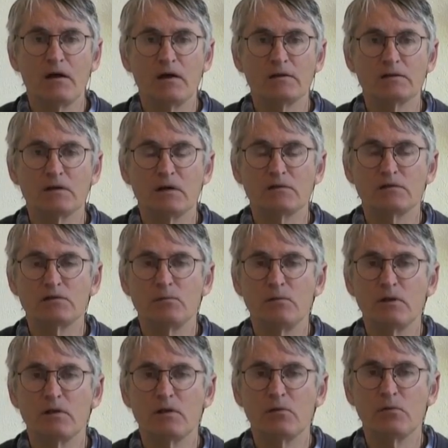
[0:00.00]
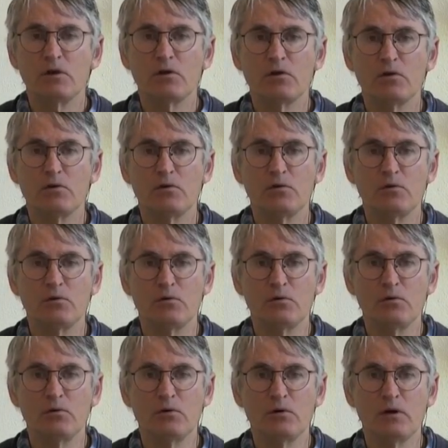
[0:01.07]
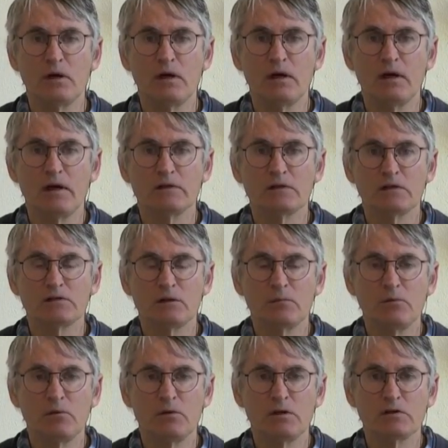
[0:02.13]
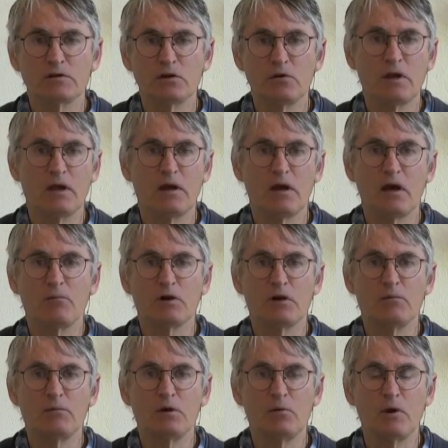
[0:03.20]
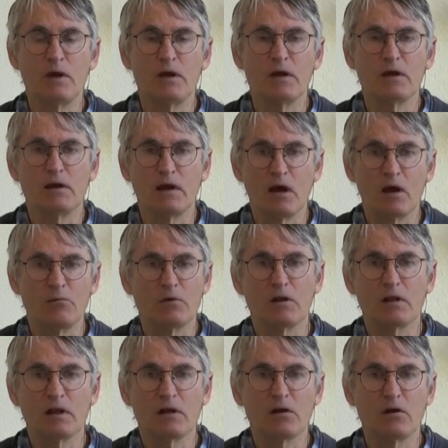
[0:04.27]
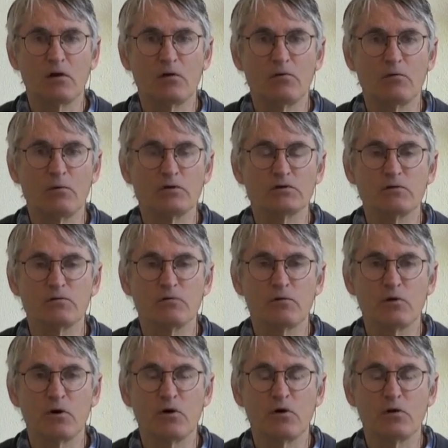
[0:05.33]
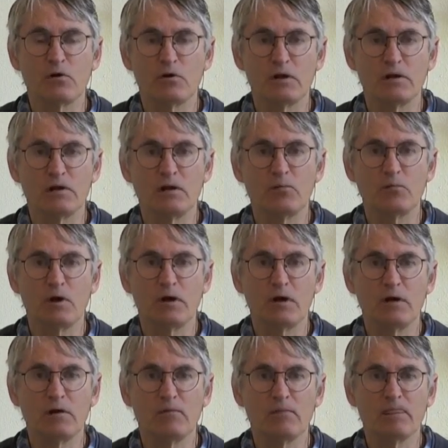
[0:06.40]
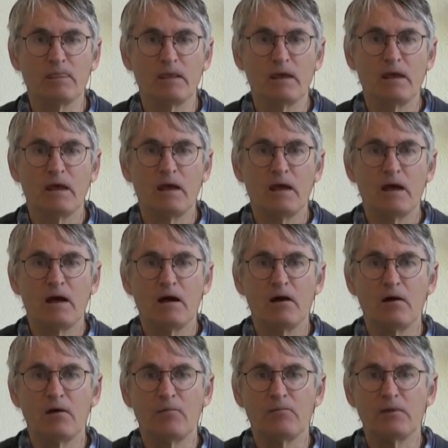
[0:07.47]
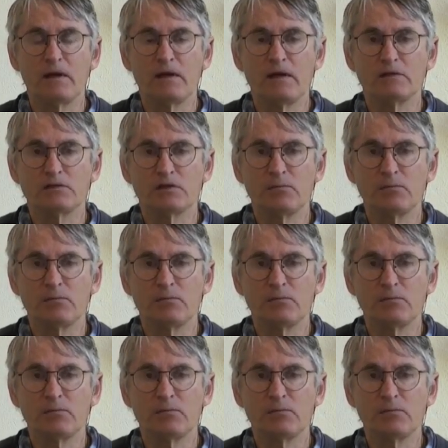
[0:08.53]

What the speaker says: is not something that we can do. It's not something we can say, okay, now I'm going to be awake, now I'm going to let go once and for all or in a deep way. It's